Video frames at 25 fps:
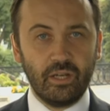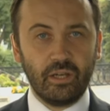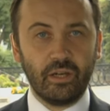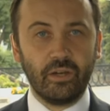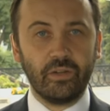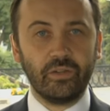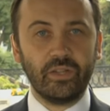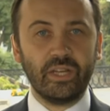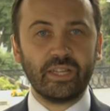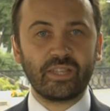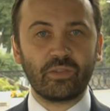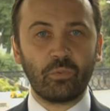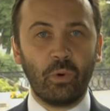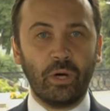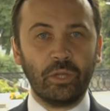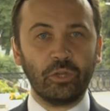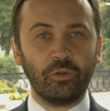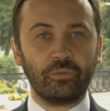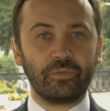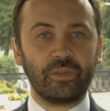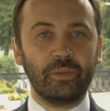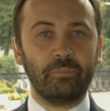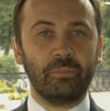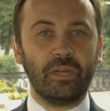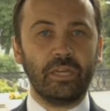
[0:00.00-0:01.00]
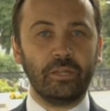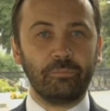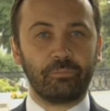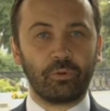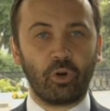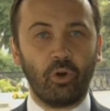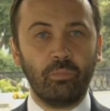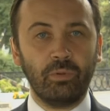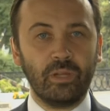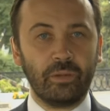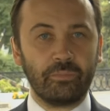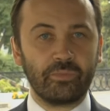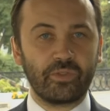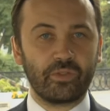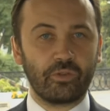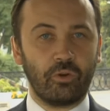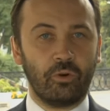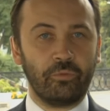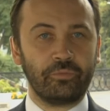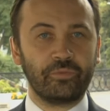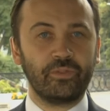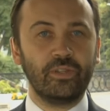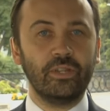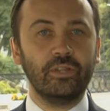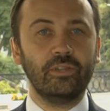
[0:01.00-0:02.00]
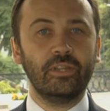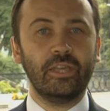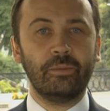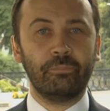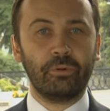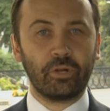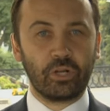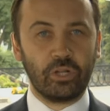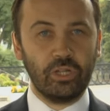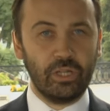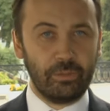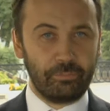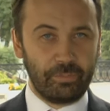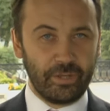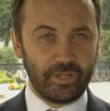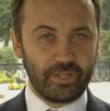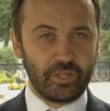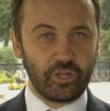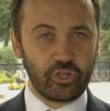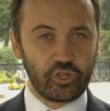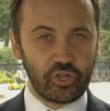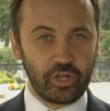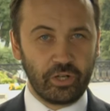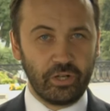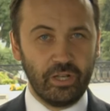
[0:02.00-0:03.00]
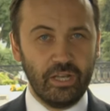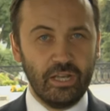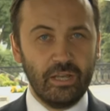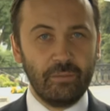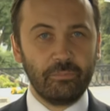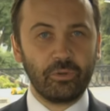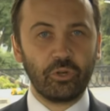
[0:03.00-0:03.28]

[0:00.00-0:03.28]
And that's one of the main problems of the liberal opposition,